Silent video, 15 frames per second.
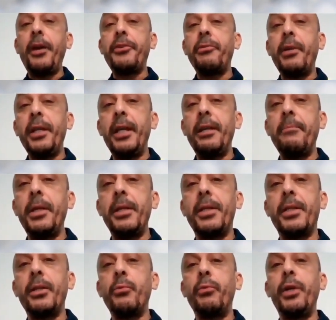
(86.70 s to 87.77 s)
Actually, in
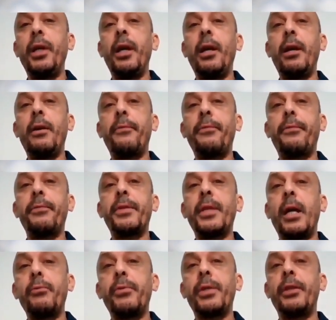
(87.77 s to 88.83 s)
medicine, we have
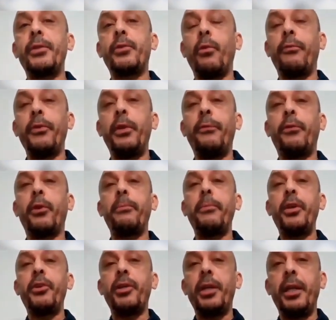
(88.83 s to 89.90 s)
thousands of
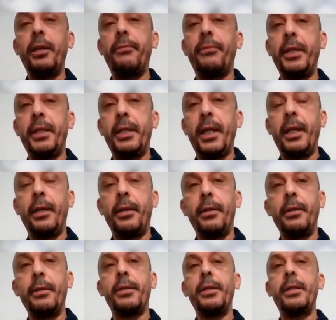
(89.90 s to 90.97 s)
information every
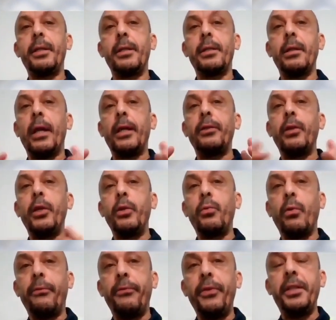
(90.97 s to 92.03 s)
day. And
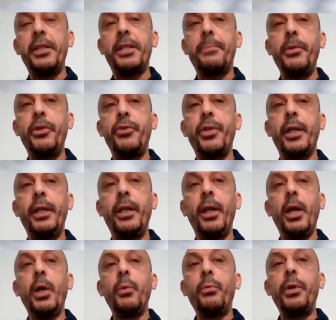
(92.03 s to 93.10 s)
in COVID
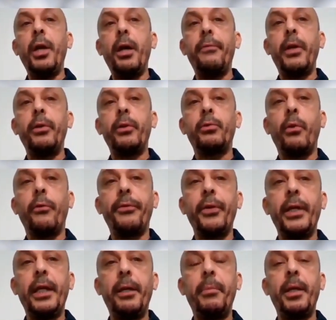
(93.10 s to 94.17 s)
especially, we have a lot
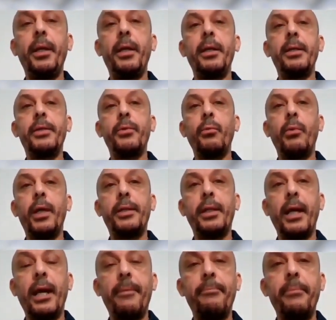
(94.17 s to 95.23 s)
of emails,
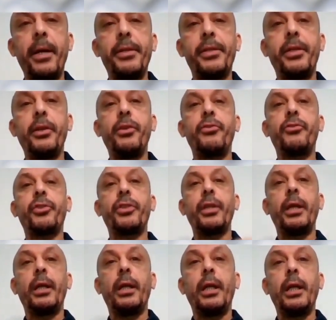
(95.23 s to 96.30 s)
WhatsApp
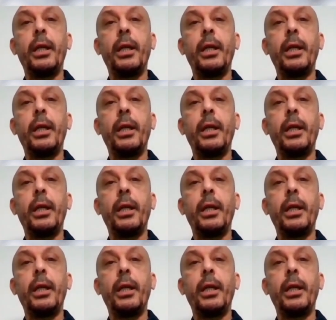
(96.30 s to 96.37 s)
message,